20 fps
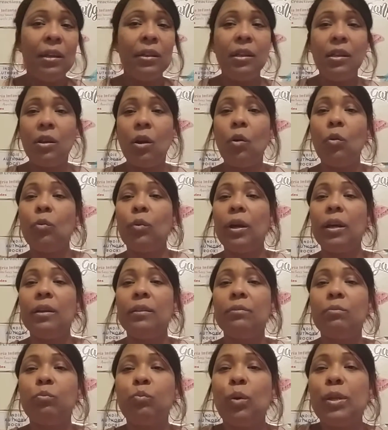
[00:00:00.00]
which
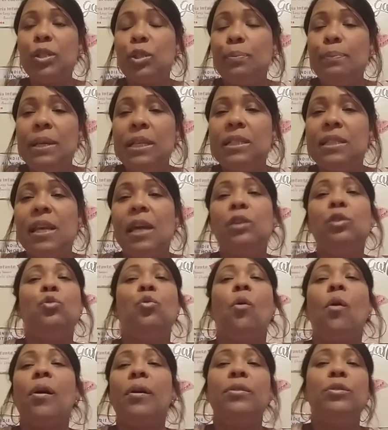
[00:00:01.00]
means that you
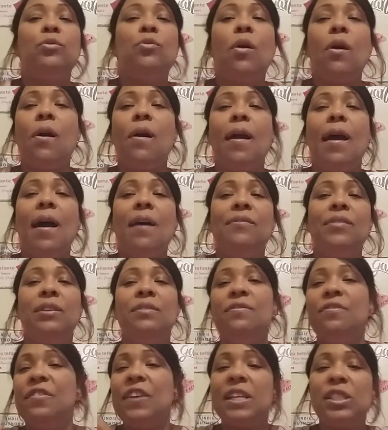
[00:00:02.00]
have invested
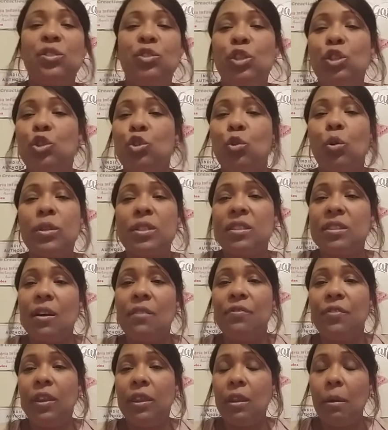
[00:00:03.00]
yourself in the
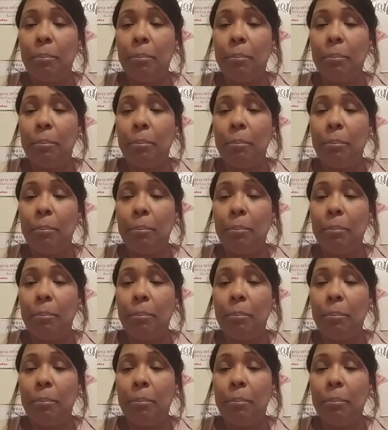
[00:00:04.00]
book.